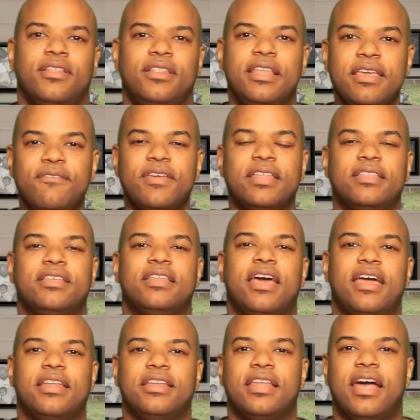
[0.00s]
leaving the
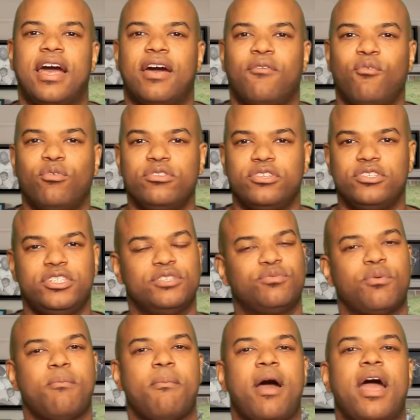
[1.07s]
99, I want to
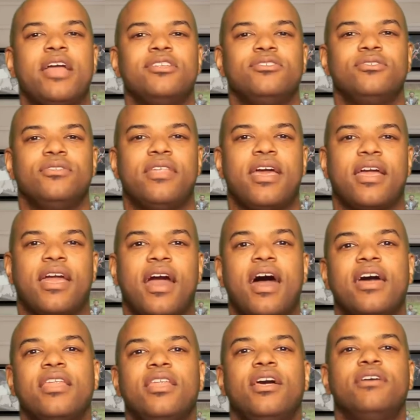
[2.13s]
just remind you that
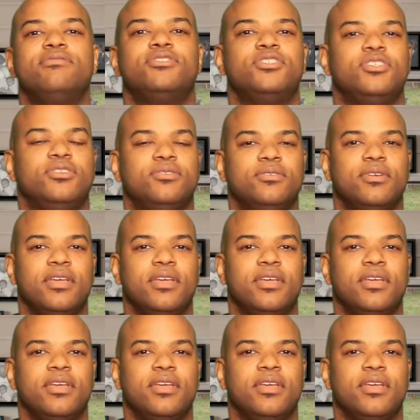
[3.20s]
God loves you